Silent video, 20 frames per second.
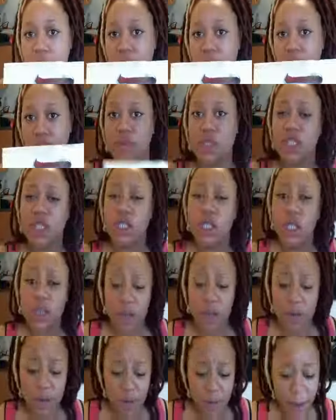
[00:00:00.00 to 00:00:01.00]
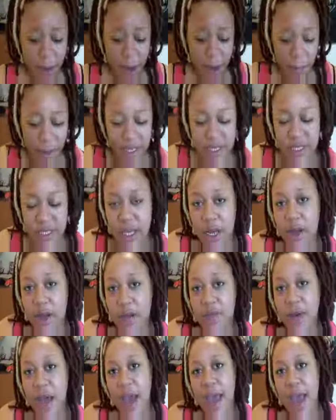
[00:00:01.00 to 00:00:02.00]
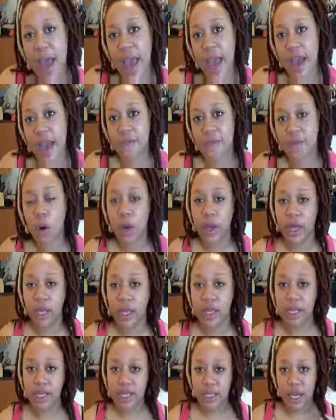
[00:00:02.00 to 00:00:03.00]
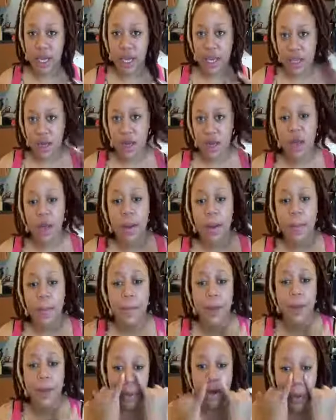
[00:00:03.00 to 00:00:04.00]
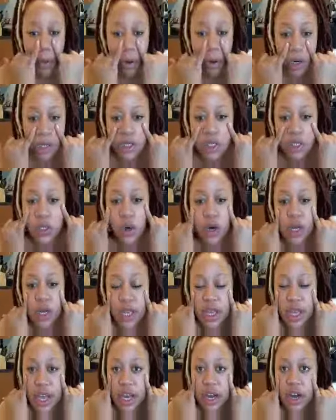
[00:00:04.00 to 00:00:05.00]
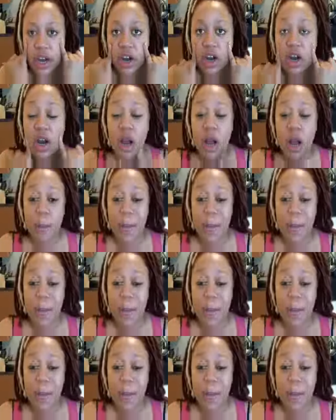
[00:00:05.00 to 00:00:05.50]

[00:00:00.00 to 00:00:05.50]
Just a little bit about myself. I have oily skin, bigger pores toward the inner.